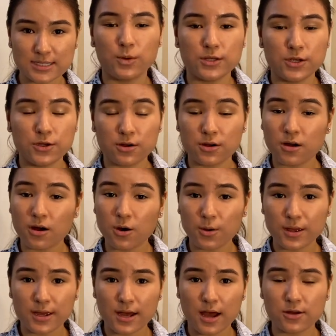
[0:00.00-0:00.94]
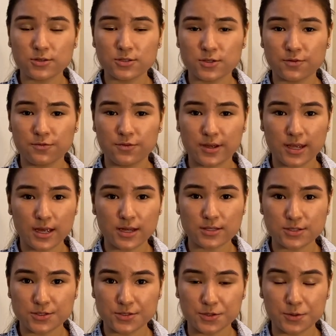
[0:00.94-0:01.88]
When you're going out, don't
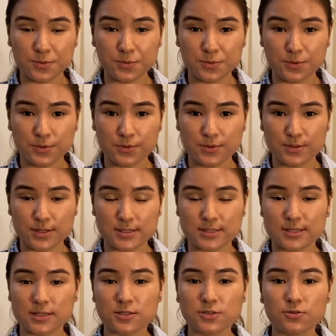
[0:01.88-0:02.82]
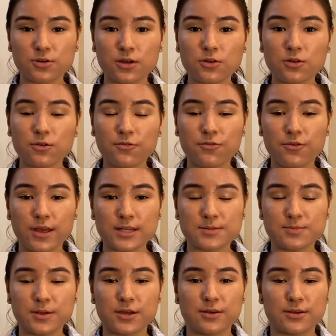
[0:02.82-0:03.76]
forget to put a sunscreen on your face,
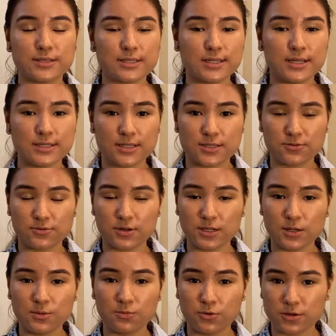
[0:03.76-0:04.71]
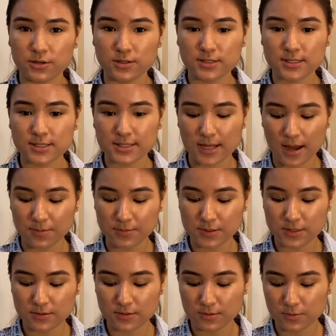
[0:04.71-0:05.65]
because this is a really important step
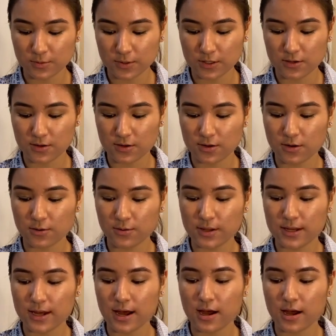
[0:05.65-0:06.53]
when you're going